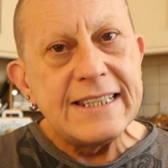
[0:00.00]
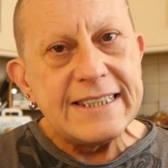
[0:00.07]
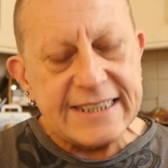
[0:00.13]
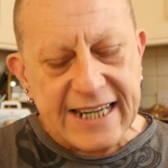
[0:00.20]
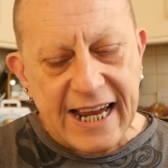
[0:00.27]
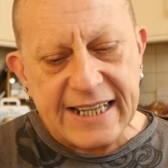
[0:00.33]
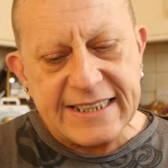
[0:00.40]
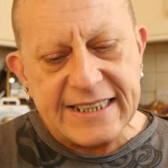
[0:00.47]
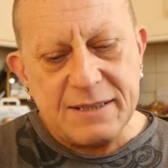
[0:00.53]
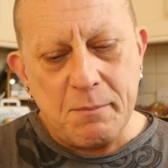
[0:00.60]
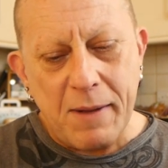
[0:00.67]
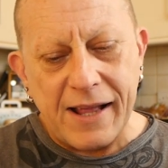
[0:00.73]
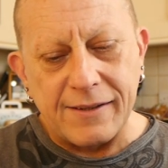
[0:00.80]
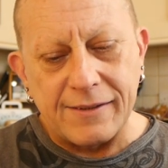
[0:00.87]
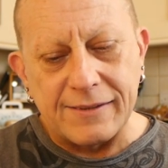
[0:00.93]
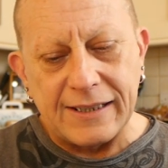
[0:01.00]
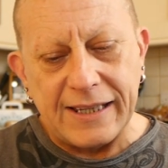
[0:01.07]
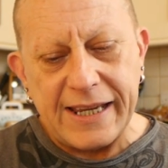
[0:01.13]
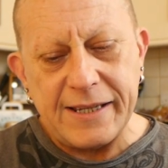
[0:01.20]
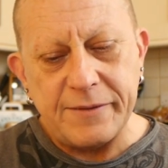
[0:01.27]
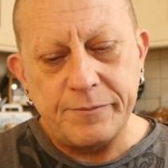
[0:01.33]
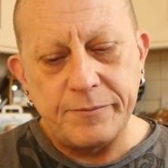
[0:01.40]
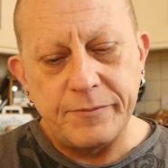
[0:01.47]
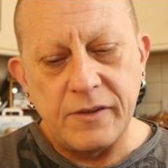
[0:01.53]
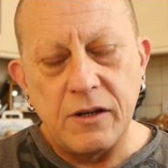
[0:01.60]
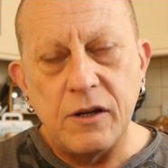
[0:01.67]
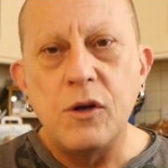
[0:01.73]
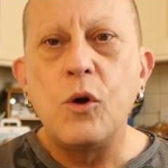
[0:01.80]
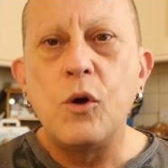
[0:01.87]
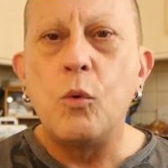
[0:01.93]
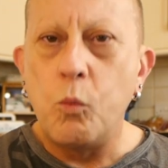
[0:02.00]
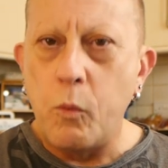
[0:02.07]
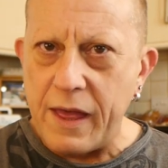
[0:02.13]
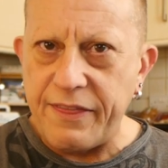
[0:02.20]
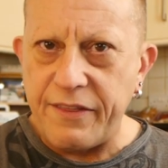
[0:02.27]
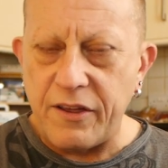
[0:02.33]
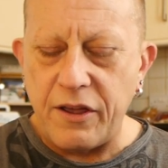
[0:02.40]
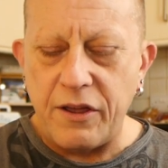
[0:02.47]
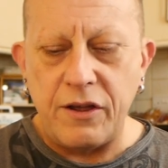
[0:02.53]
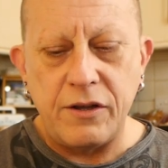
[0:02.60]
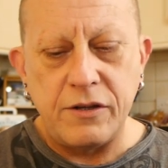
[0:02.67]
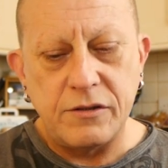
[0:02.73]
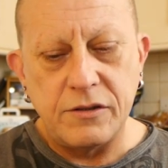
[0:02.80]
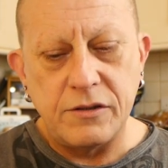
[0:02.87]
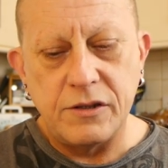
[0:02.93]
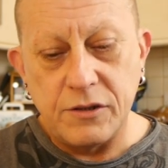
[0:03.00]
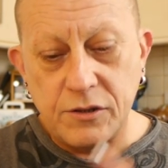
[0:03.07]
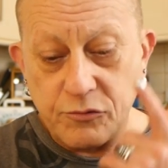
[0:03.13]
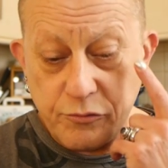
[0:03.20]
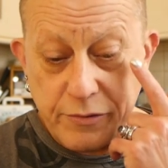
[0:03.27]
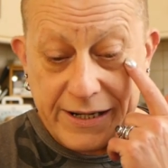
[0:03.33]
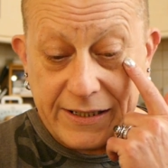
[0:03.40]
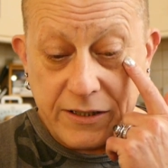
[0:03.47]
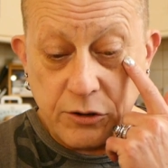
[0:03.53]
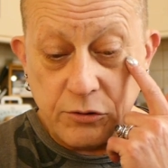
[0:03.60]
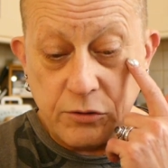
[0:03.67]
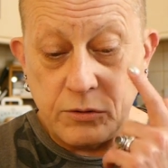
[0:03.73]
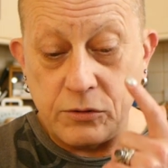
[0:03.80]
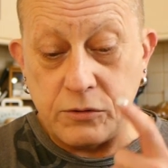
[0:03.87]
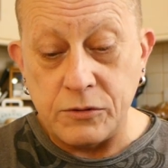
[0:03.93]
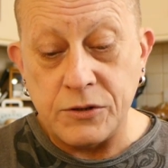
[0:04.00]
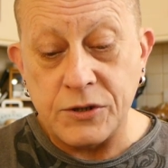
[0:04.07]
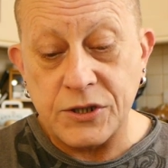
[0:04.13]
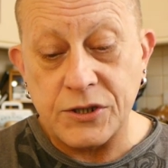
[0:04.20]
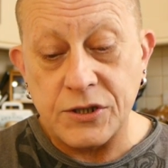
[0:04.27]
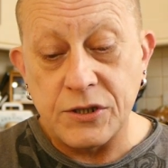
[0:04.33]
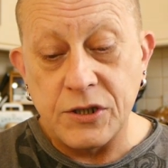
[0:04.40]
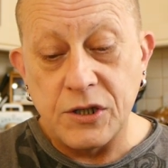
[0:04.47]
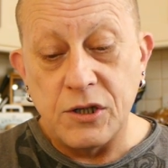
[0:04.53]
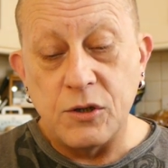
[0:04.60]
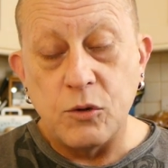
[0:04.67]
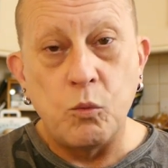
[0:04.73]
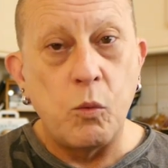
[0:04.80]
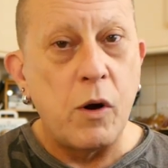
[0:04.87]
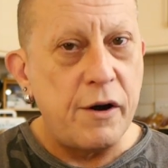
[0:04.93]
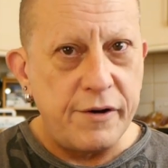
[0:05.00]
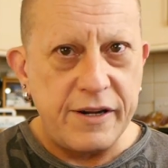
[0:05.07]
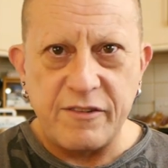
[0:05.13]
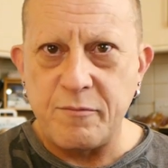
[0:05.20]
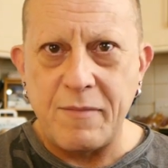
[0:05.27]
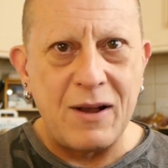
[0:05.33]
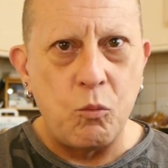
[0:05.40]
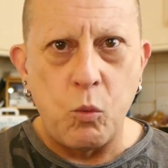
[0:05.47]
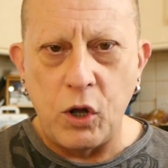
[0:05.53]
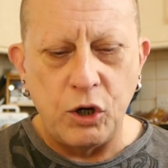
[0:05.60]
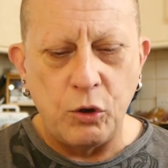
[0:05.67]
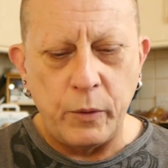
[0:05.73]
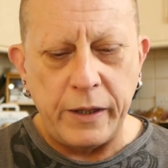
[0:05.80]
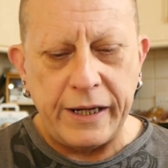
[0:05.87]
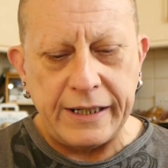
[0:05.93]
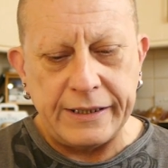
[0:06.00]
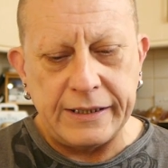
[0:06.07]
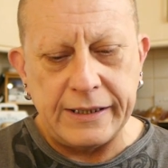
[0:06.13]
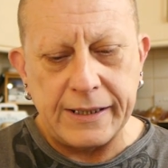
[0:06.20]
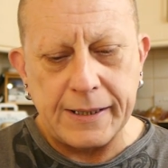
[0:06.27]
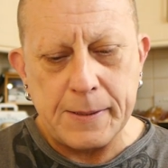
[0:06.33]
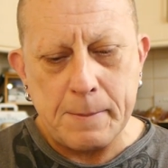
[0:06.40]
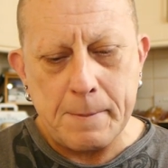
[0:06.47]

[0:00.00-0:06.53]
Started mildly, weather, wrinkles, wary of my wallowing.